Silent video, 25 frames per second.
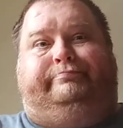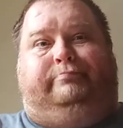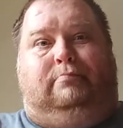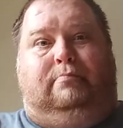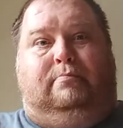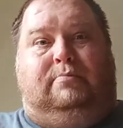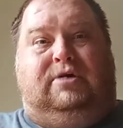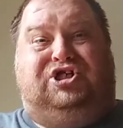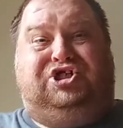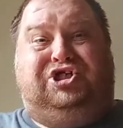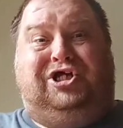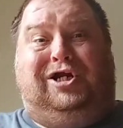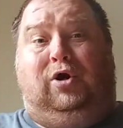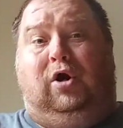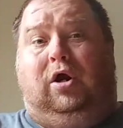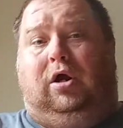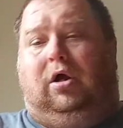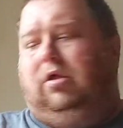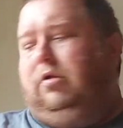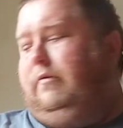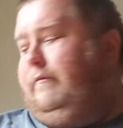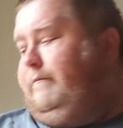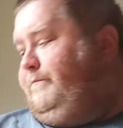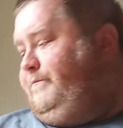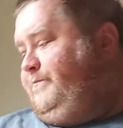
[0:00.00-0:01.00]
material.
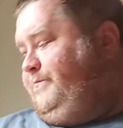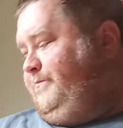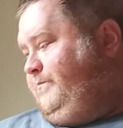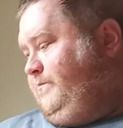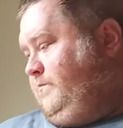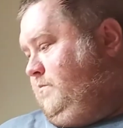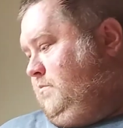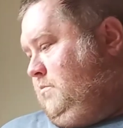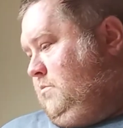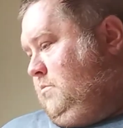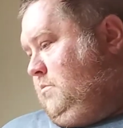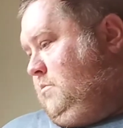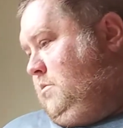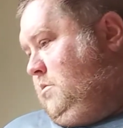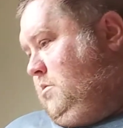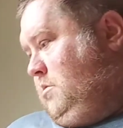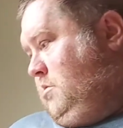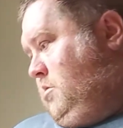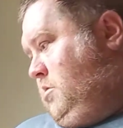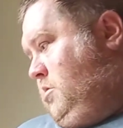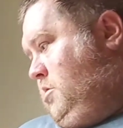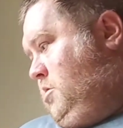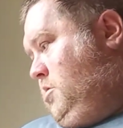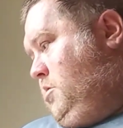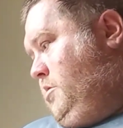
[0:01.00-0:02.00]

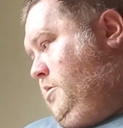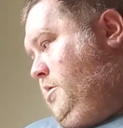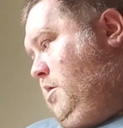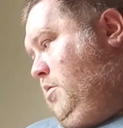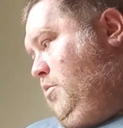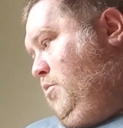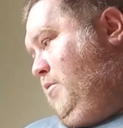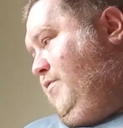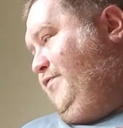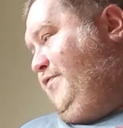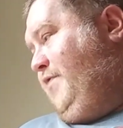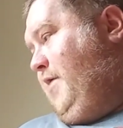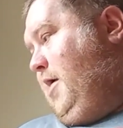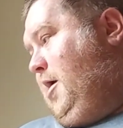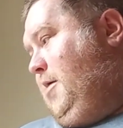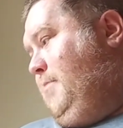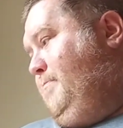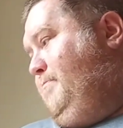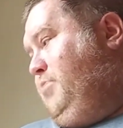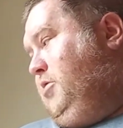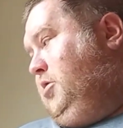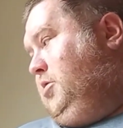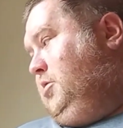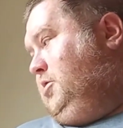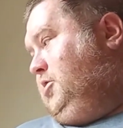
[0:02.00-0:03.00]
Now, with that
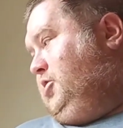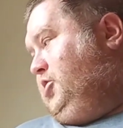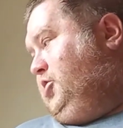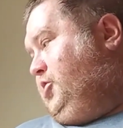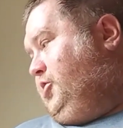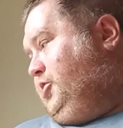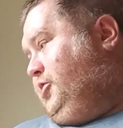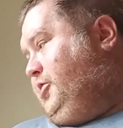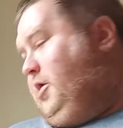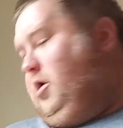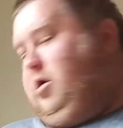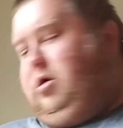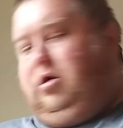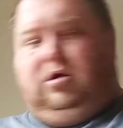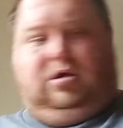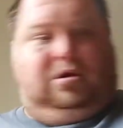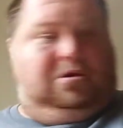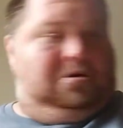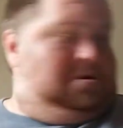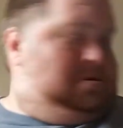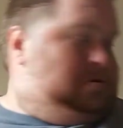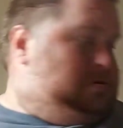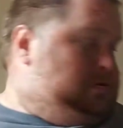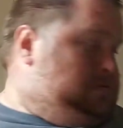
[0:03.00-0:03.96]
being said,